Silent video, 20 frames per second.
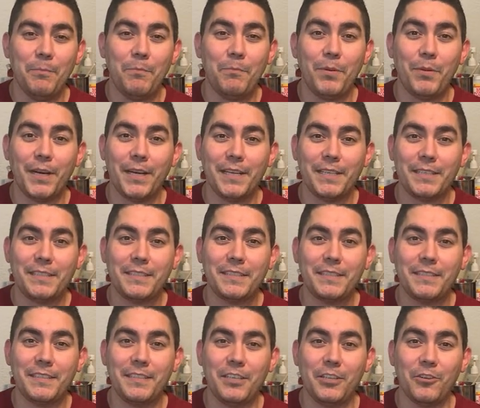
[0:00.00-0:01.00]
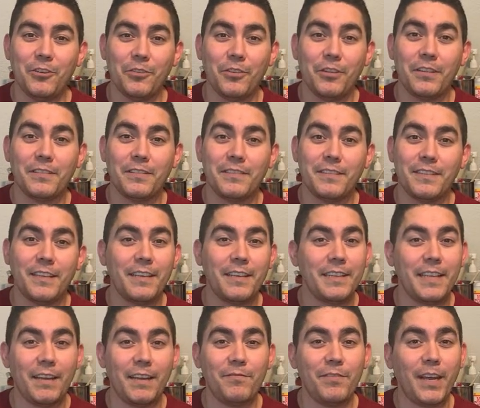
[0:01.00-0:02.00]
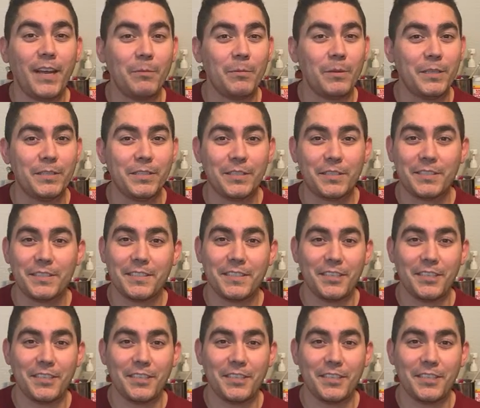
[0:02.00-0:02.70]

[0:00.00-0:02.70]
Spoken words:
but you know that family just,